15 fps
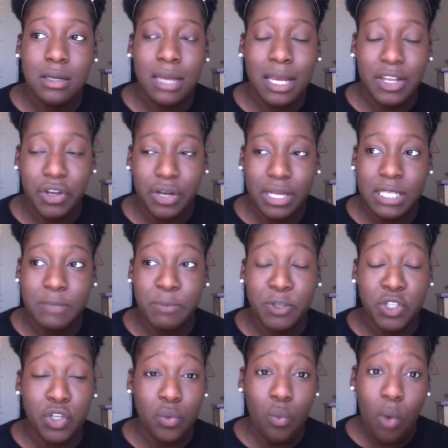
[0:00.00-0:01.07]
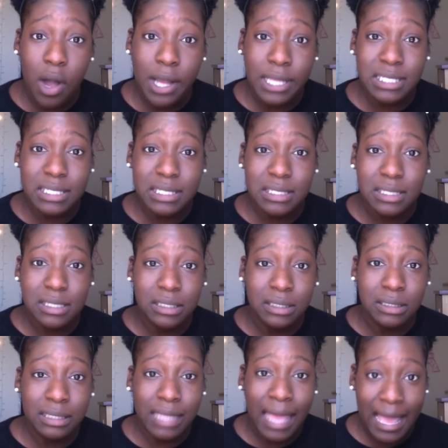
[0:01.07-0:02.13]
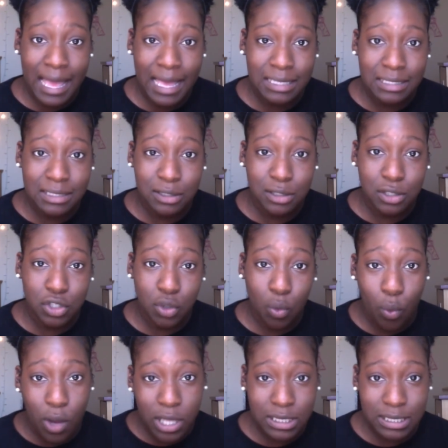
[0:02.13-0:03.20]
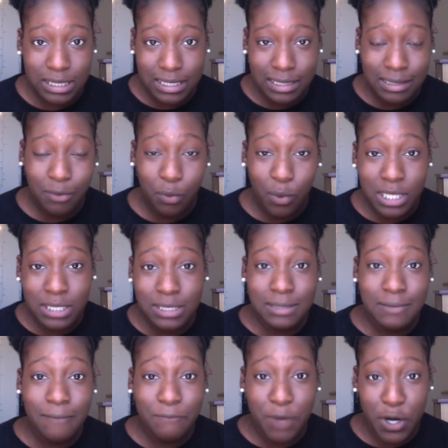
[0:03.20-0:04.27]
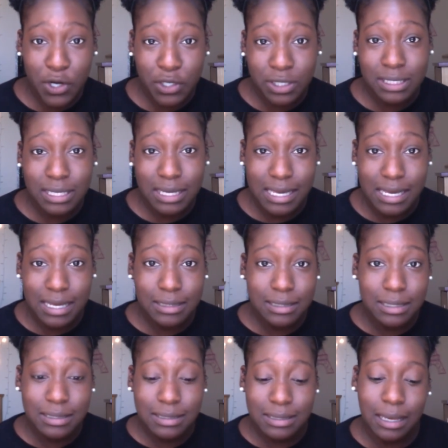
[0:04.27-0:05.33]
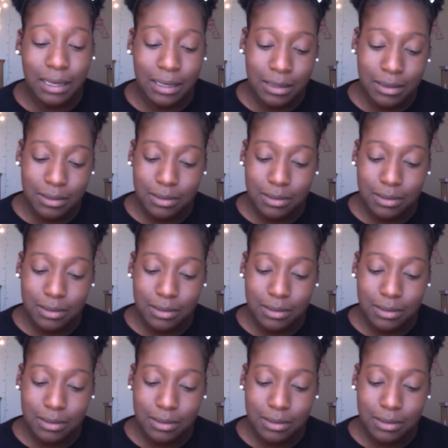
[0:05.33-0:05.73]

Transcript: Not your needs, but your wants last. So wants first, needs second.